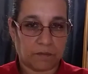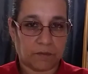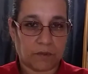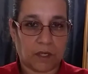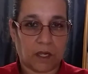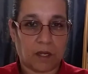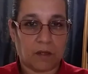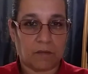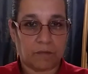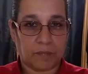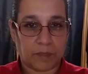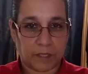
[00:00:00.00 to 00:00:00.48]

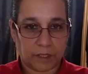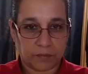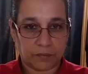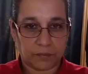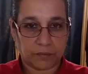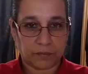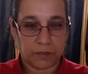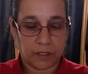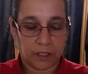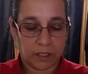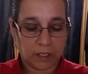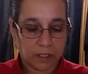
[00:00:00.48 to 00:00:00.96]
ground
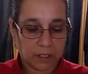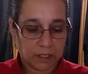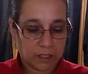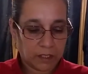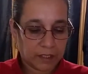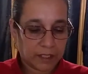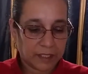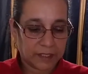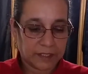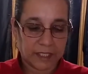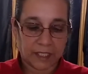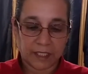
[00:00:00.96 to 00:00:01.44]
beef.
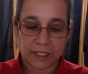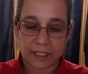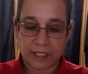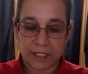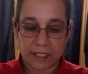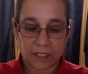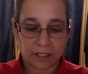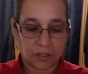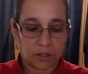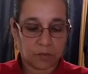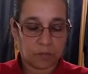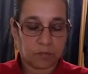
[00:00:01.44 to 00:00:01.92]
It's a
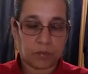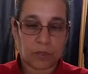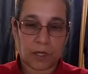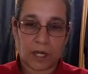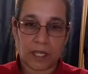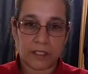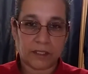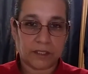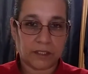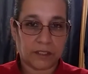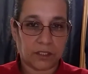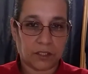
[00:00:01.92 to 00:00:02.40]
little
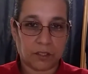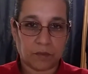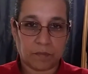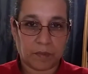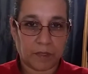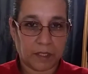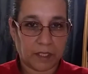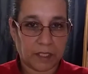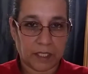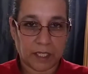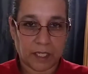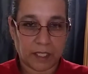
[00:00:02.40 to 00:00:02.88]
pricier,
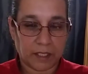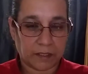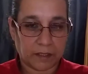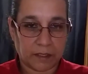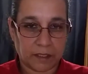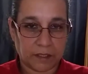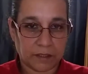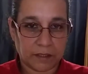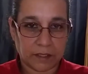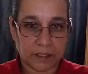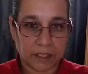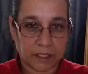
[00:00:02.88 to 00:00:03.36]
but
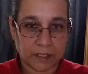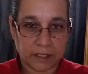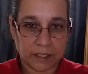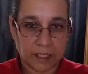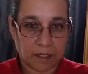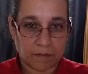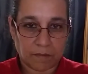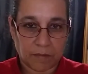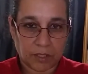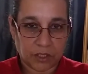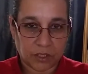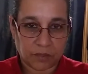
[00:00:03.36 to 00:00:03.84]
it's
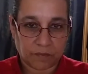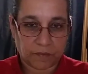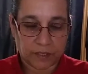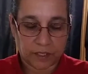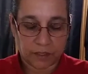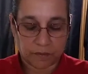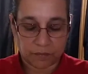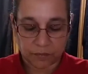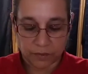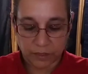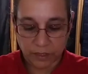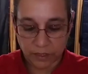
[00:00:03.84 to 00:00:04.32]
not much of a
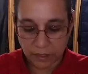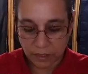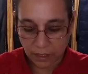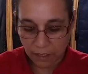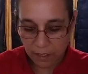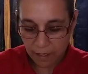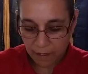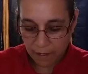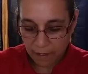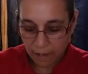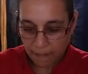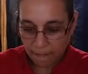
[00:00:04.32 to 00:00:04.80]
difference.
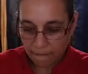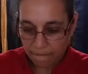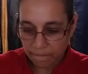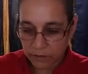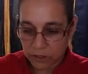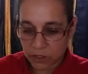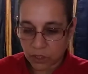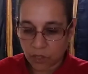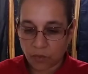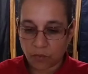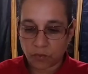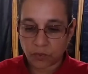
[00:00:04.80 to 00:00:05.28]

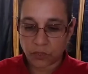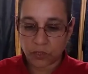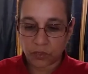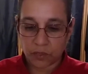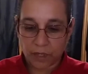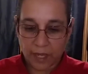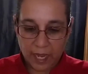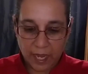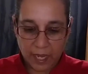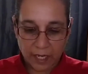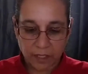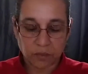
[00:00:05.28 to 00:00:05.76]
So you
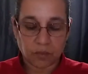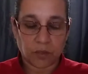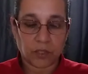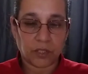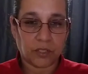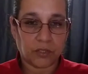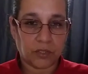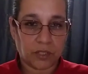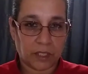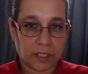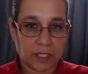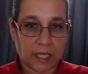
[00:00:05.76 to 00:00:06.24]
add
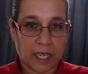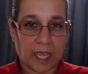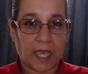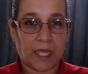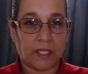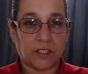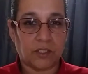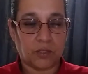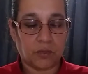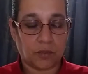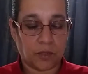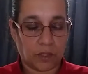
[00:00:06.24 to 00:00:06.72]
what you need to
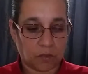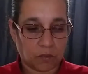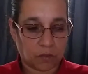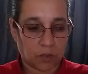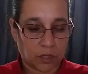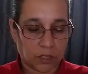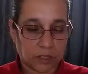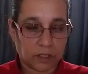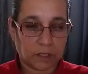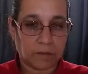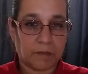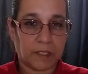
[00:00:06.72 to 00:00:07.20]
add to it,
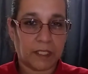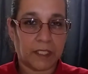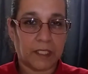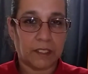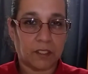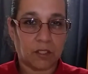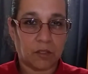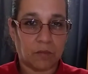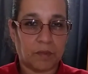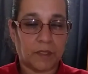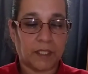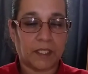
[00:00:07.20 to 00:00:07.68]
work the meat a
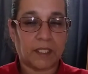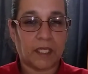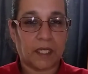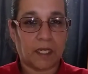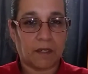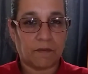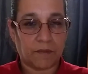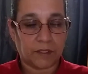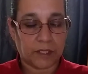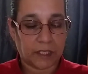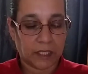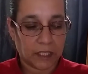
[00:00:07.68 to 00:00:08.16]
little bit, get
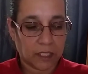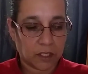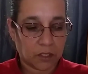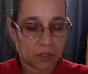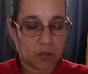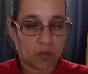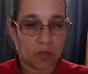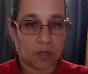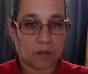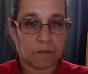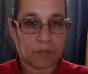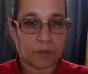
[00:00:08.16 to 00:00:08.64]
everything
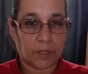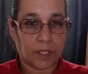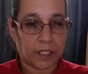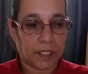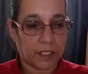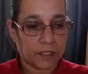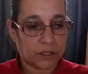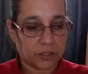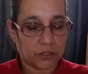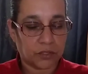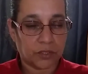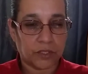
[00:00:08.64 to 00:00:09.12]

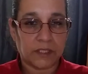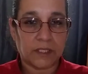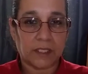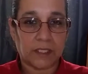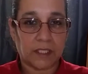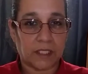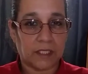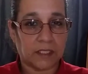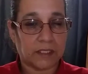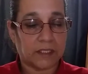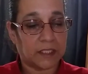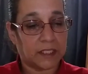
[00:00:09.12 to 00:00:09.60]
incorporated. As soon as
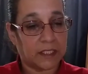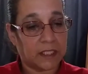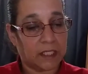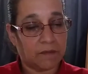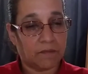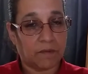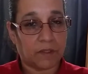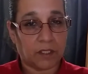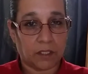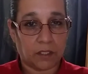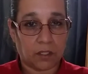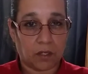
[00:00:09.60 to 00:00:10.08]
it is,
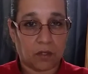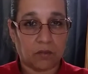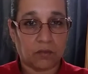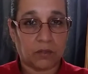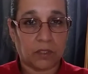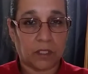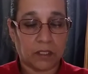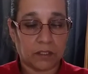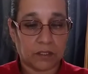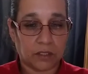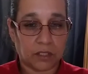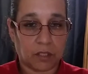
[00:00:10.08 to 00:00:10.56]
leave it
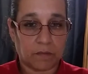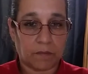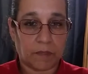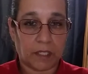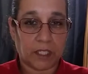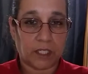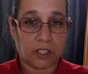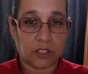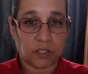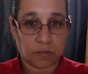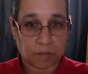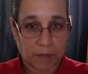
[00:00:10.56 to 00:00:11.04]
alone and start
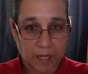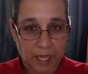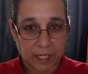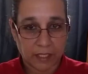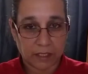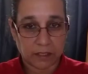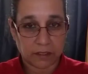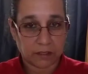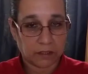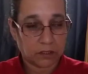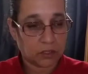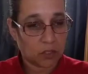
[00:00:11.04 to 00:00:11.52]
making your
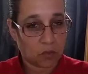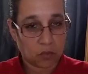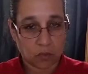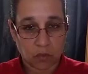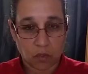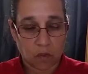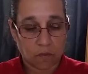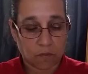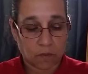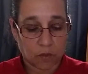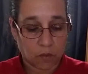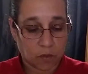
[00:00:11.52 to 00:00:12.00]
patties. Don't
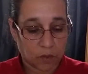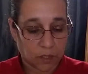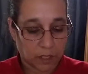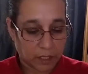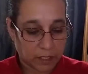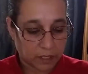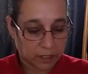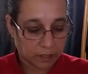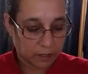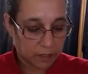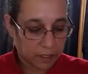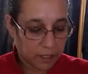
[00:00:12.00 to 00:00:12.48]

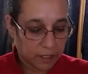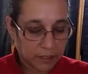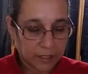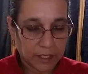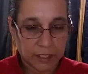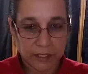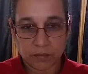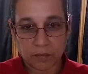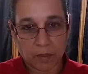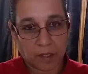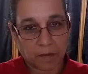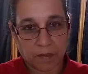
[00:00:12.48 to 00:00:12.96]
overwork it.
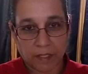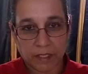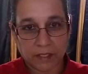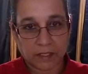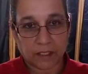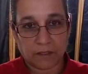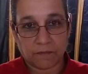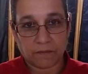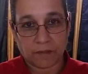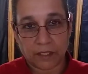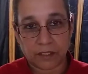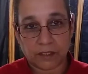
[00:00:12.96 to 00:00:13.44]
That's my
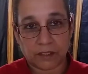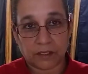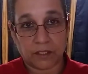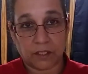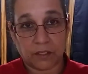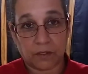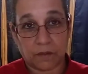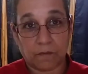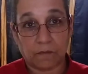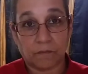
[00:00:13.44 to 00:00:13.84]
best advice to you.